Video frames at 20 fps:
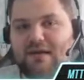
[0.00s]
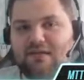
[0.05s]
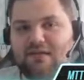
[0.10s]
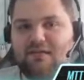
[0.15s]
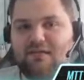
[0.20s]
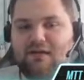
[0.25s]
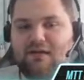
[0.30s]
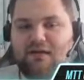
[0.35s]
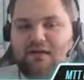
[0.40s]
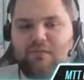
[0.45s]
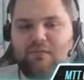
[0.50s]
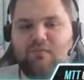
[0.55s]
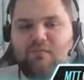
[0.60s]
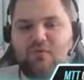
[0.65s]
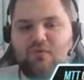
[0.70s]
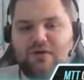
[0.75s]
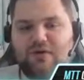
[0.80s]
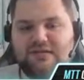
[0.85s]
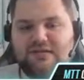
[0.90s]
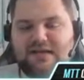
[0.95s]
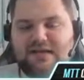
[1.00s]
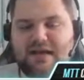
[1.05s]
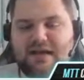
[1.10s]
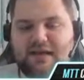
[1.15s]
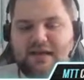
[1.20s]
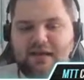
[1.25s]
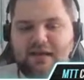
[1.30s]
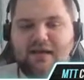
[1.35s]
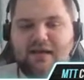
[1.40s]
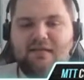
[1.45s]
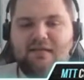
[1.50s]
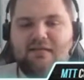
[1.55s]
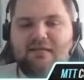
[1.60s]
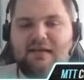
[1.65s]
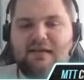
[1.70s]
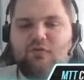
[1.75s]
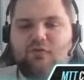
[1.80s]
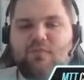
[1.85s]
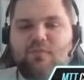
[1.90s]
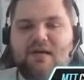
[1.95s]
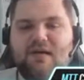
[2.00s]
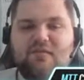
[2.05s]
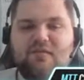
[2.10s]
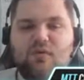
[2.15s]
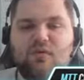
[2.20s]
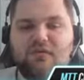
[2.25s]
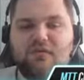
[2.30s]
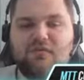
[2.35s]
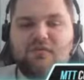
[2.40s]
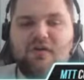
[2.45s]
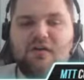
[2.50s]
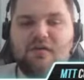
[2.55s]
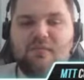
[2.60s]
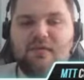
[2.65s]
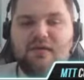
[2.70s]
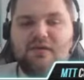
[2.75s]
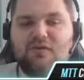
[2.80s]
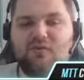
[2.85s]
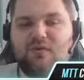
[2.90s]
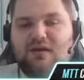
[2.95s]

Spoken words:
It's a little bit more exciting. And as I said, if you bust one tournament,